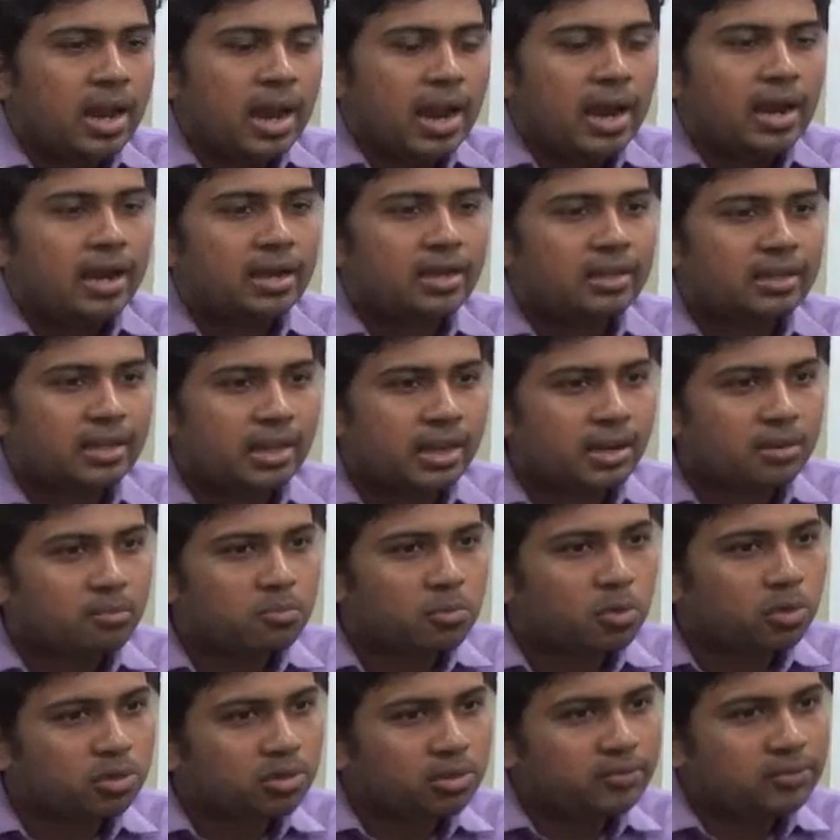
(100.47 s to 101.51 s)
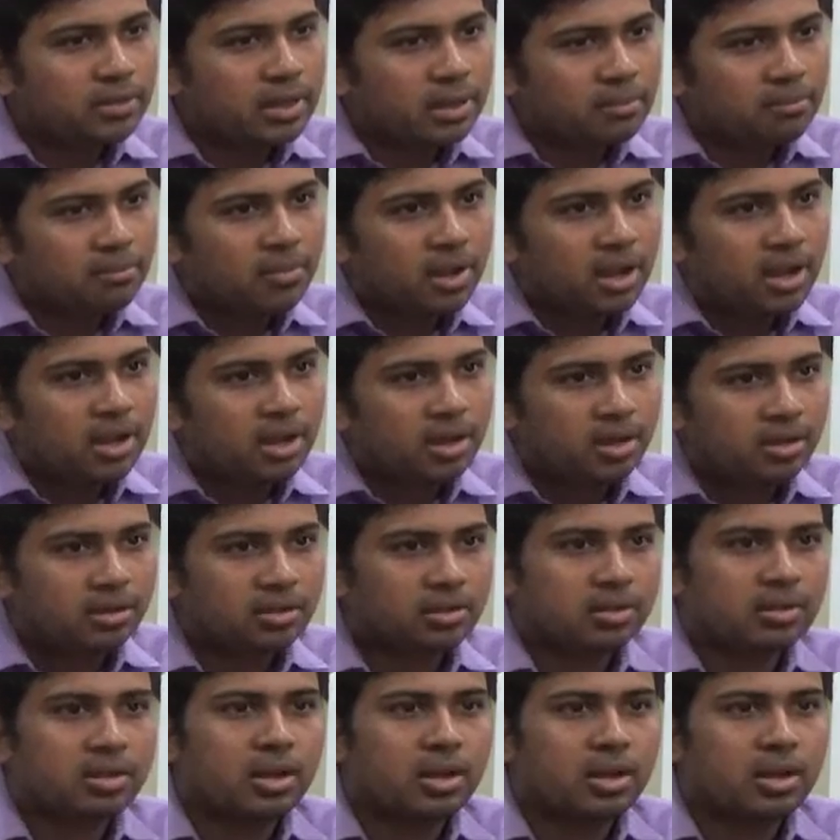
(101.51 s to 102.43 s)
and then both of them are